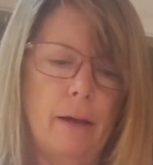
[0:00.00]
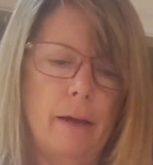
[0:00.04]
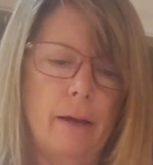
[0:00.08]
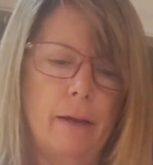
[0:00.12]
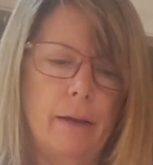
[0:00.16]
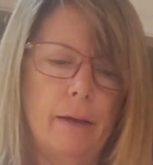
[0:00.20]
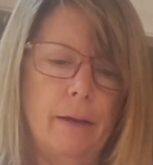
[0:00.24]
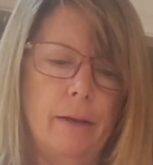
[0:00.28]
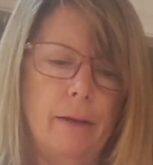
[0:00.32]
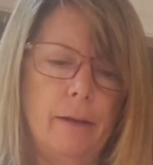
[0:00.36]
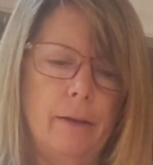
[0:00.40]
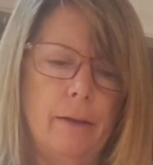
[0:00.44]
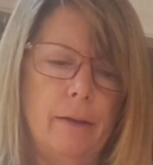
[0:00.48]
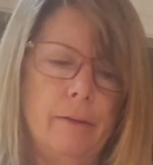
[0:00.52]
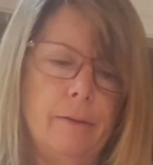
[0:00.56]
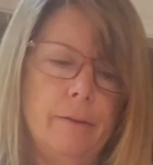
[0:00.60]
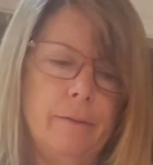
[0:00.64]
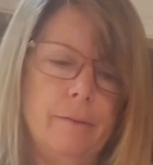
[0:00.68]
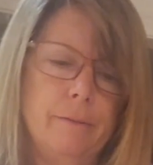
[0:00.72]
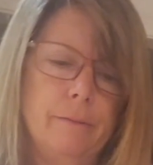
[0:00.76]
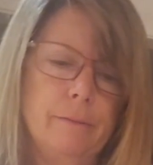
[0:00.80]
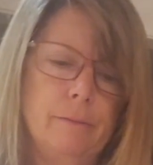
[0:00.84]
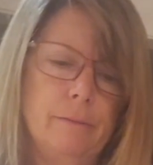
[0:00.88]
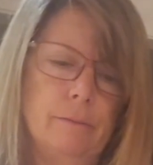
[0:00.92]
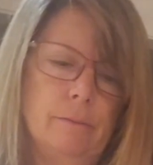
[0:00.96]
I
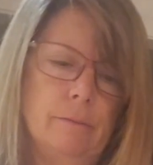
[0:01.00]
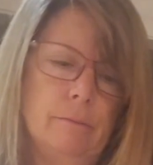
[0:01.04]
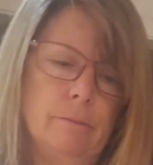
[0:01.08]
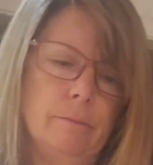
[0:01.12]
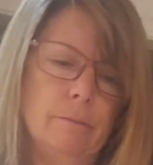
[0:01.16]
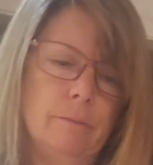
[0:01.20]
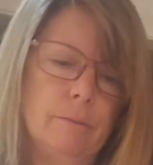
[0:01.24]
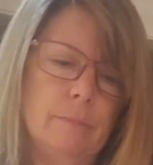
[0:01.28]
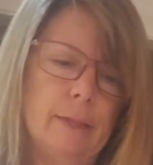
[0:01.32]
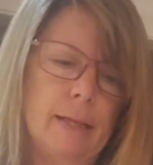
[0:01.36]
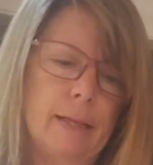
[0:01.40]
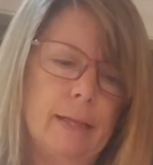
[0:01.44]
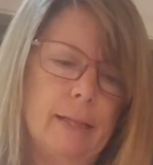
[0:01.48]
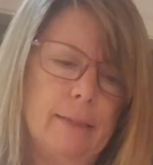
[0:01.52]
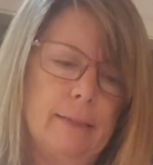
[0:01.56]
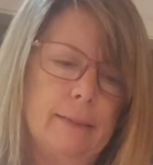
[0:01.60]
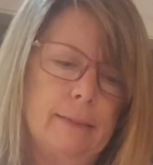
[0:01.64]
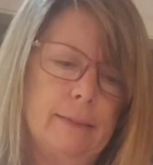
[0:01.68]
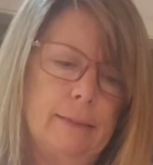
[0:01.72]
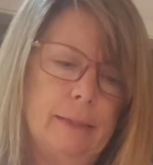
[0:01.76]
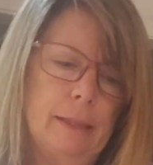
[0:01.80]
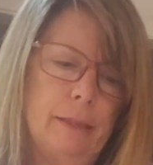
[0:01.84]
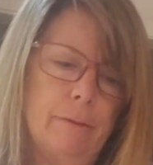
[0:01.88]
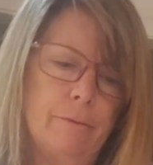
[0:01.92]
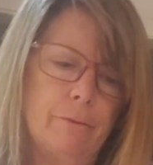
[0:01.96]
let it
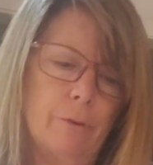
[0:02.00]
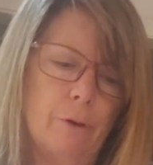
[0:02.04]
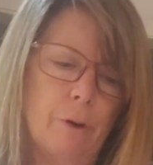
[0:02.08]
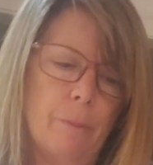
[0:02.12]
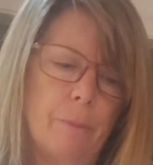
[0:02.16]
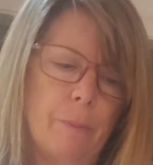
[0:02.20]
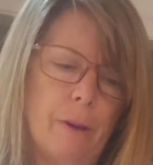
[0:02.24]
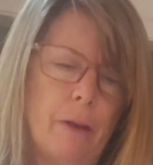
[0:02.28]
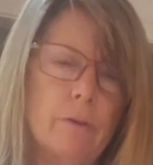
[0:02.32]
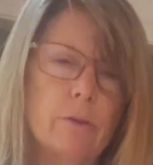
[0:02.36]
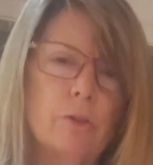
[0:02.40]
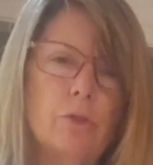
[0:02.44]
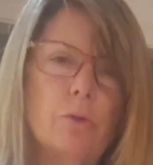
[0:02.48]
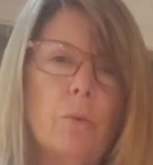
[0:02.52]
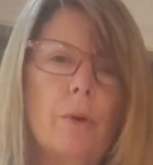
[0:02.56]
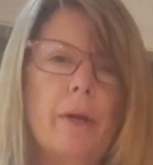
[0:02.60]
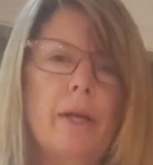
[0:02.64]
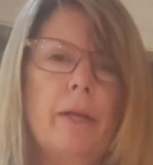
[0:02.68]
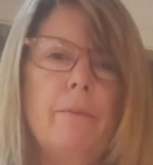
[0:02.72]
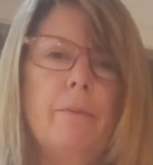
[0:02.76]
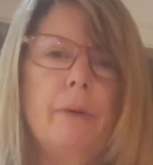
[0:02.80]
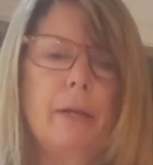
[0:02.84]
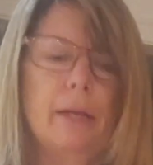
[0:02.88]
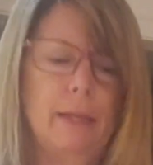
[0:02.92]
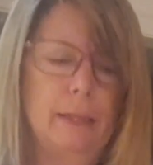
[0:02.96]
sit for about
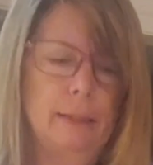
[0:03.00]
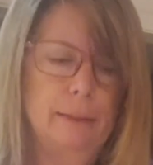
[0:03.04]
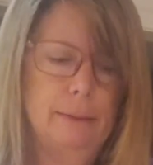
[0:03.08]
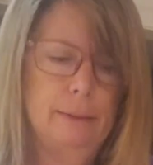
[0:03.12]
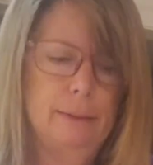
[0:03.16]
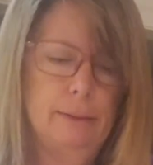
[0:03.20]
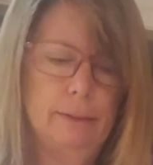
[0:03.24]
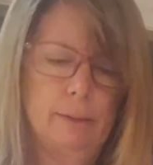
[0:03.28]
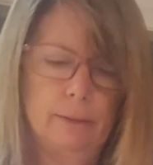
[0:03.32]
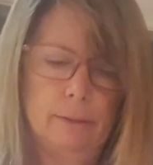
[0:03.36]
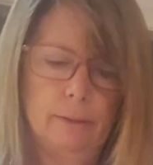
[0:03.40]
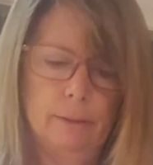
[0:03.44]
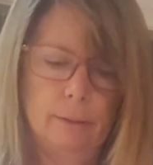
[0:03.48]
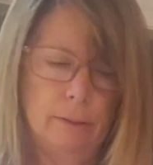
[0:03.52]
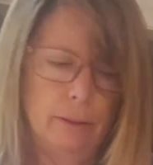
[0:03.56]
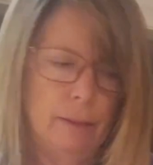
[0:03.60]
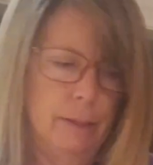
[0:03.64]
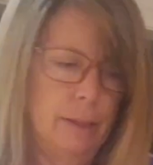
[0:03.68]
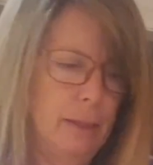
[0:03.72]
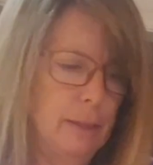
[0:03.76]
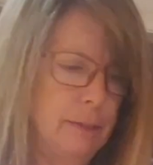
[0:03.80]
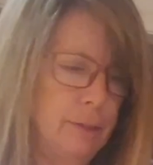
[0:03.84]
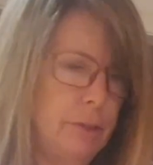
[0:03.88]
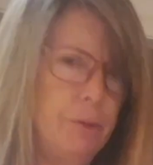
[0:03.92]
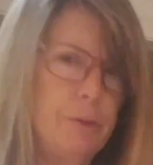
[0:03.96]
20 minutes.
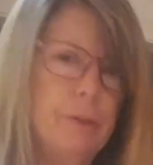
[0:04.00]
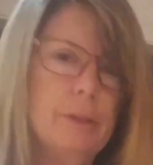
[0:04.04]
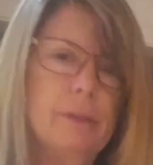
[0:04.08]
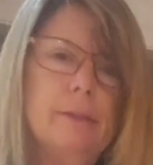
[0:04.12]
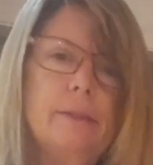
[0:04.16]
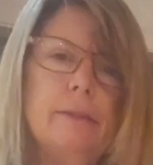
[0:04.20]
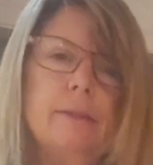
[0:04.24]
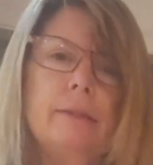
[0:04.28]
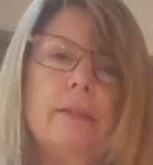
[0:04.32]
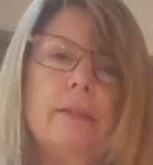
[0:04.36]
And as you can